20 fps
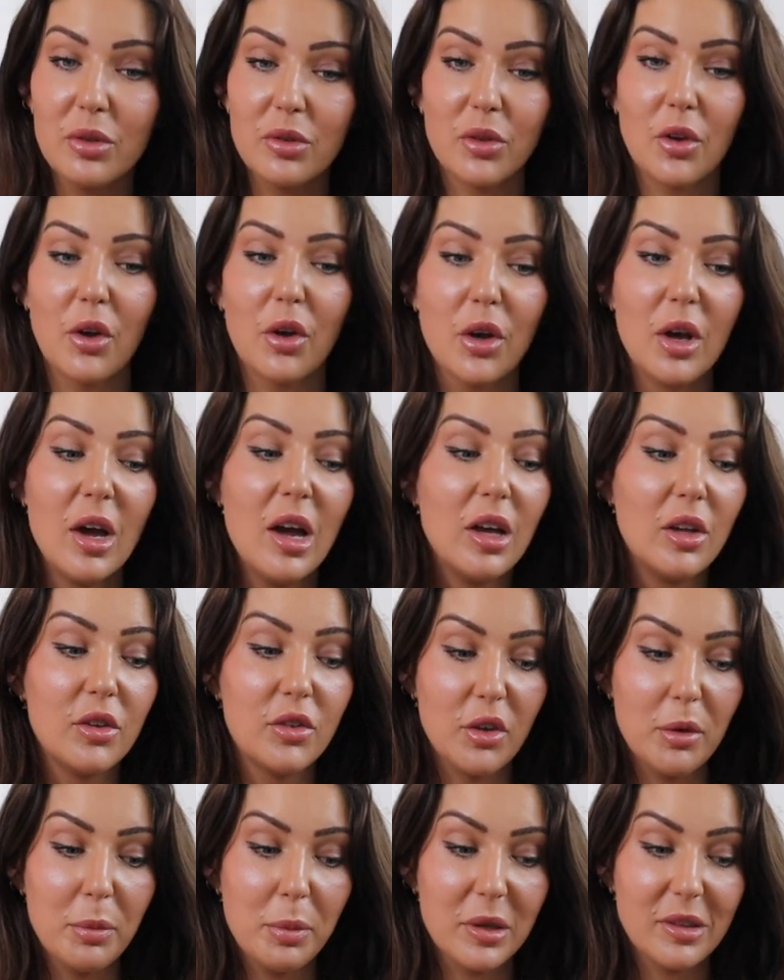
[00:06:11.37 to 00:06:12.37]
So
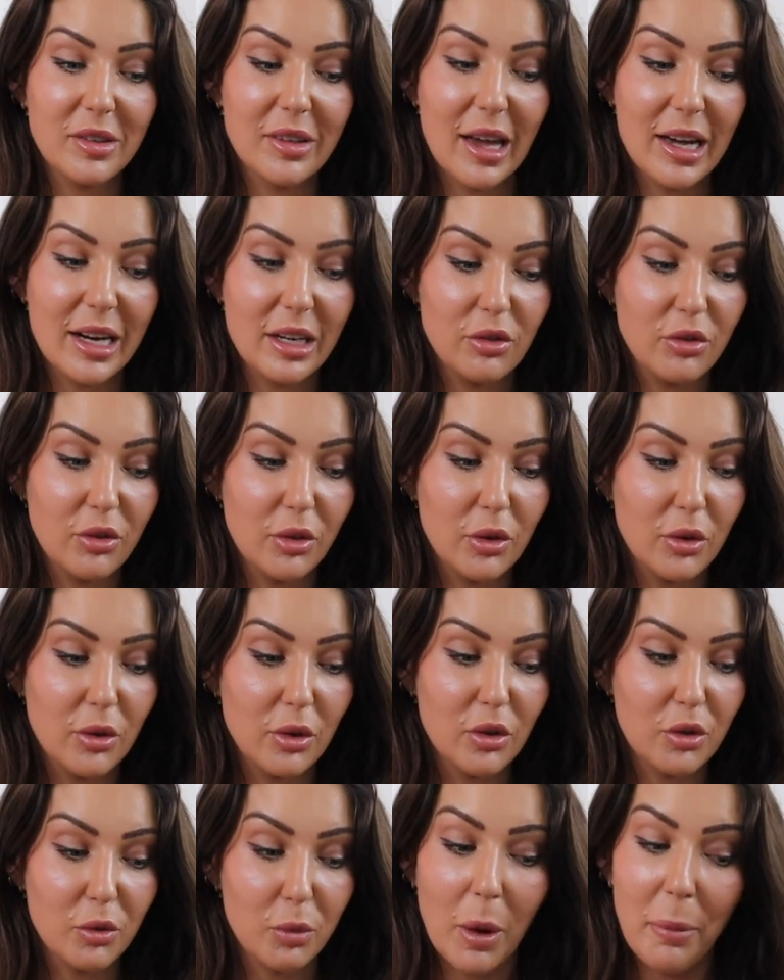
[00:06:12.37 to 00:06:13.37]
super excited
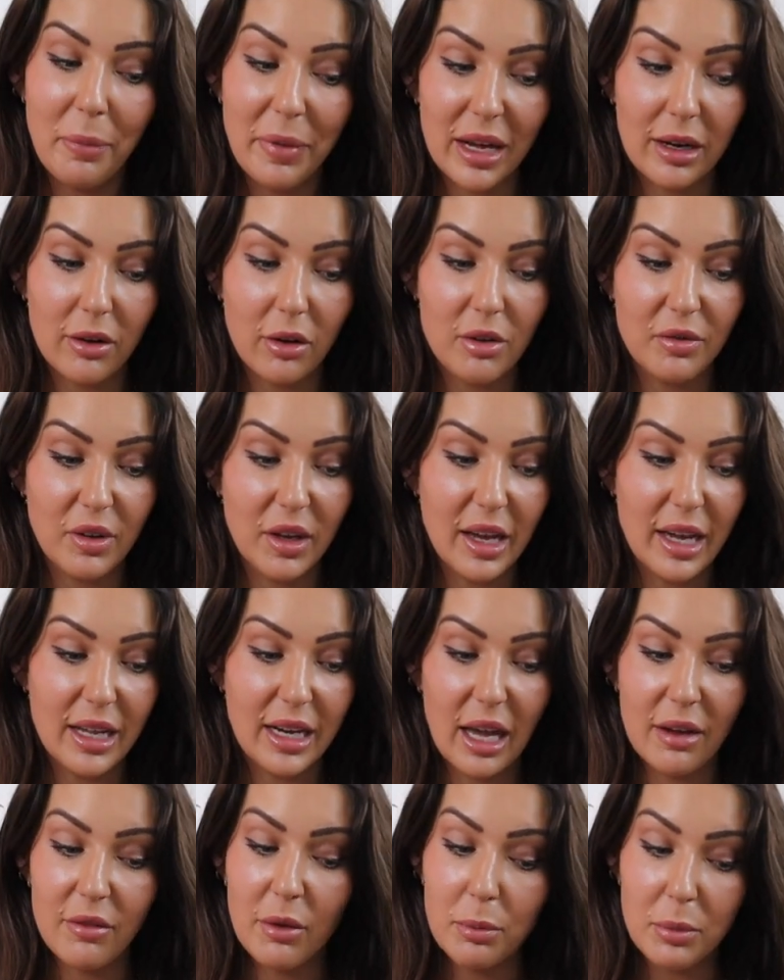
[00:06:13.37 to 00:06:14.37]
to swap that over and
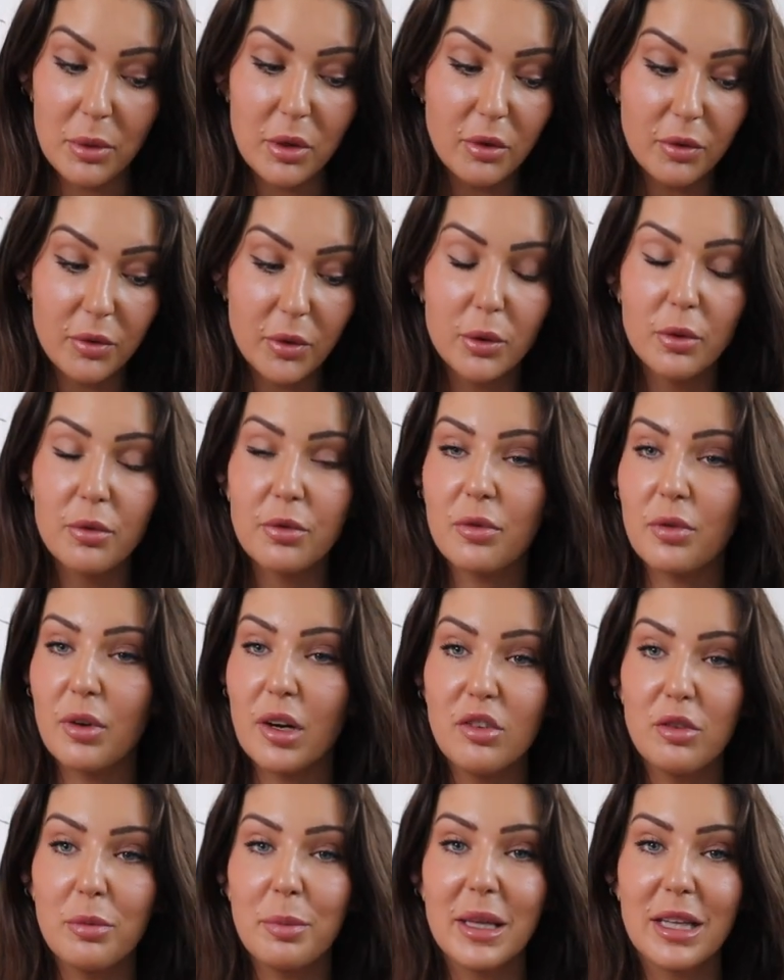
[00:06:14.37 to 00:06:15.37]
have a beautiful
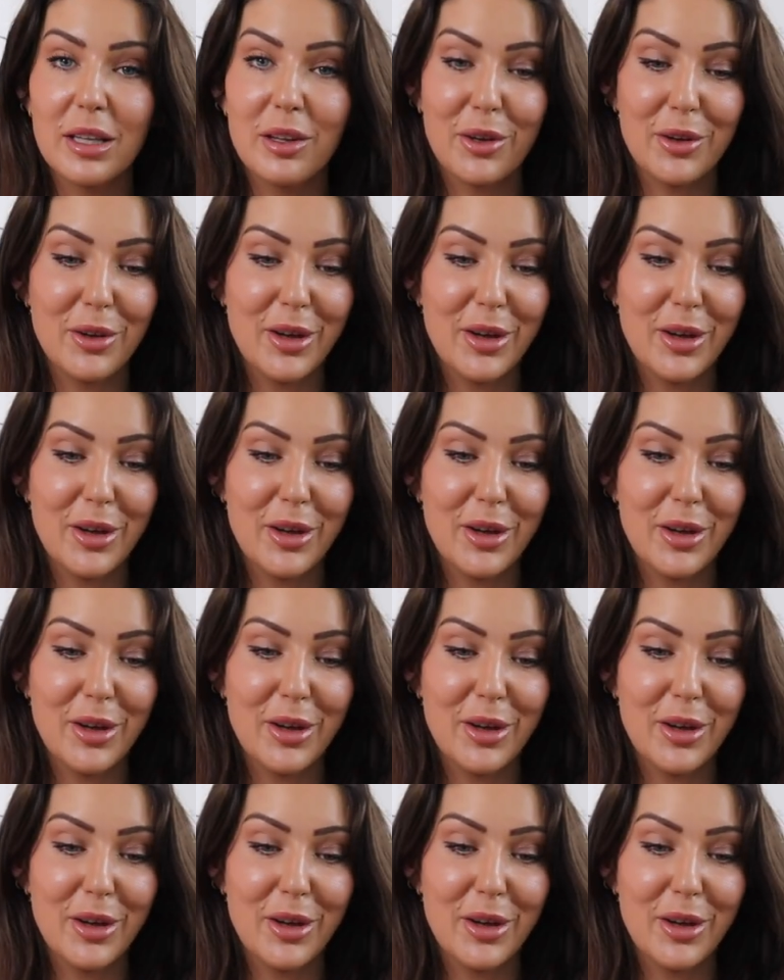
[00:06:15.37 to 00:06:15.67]
fresh pillow.